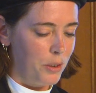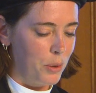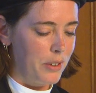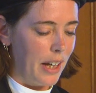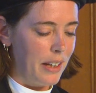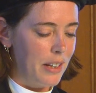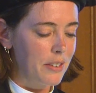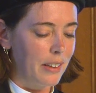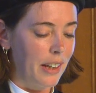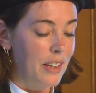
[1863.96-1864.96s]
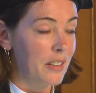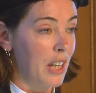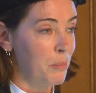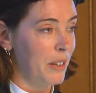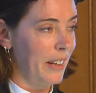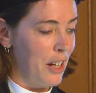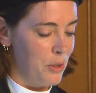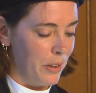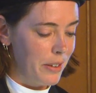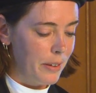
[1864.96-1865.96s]
to say this is a little bit
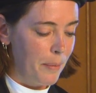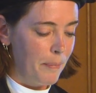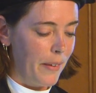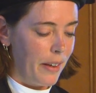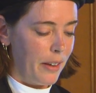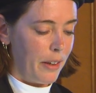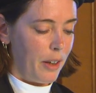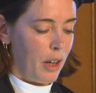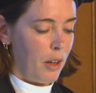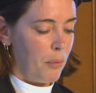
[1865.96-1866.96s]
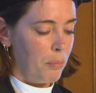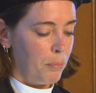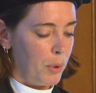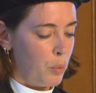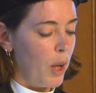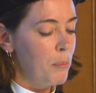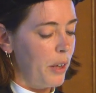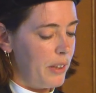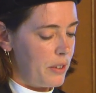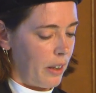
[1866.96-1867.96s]
dangerous. But what
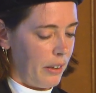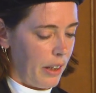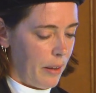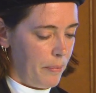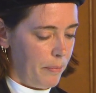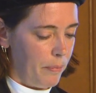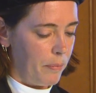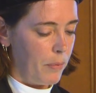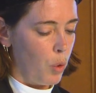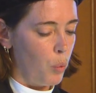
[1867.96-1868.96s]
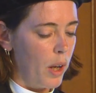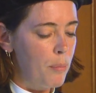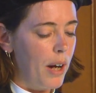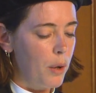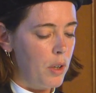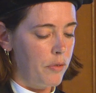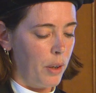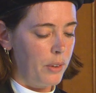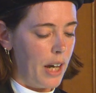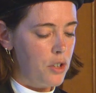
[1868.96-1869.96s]
about this idea? What about a
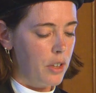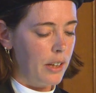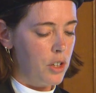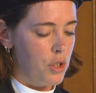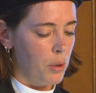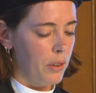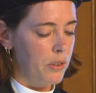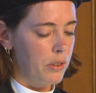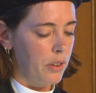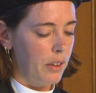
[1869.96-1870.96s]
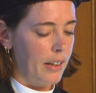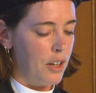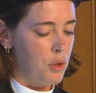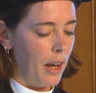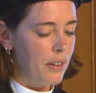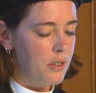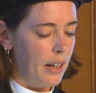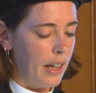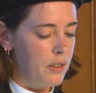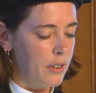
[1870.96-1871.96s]
foundation insurance that
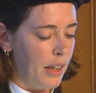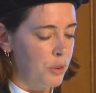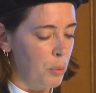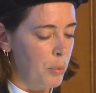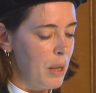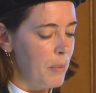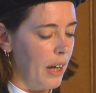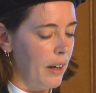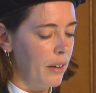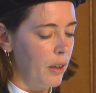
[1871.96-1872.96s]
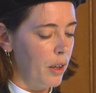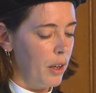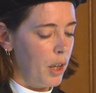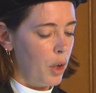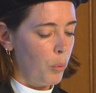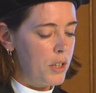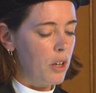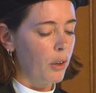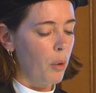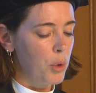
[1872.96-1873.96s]
translates into premia, which
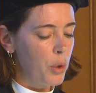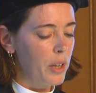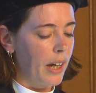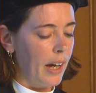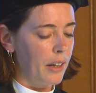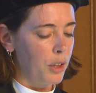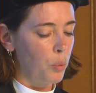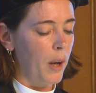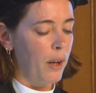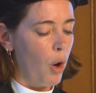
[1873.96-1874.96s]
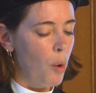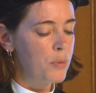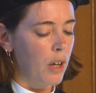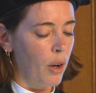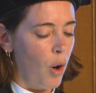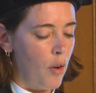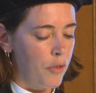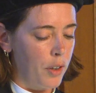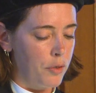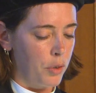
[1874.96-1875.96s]
are communicated when homes are
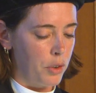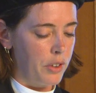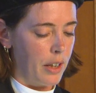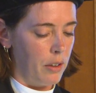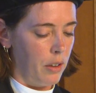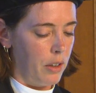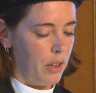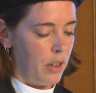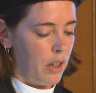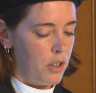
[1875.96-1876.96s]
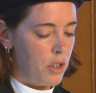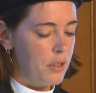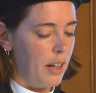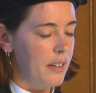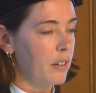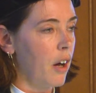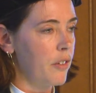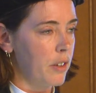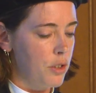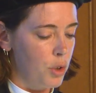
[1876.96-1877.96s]
offered for sale, just like
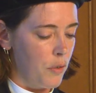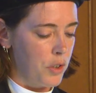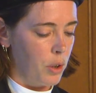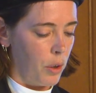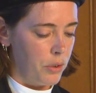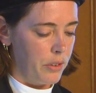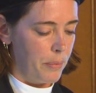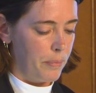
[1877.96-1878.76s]
other service costs?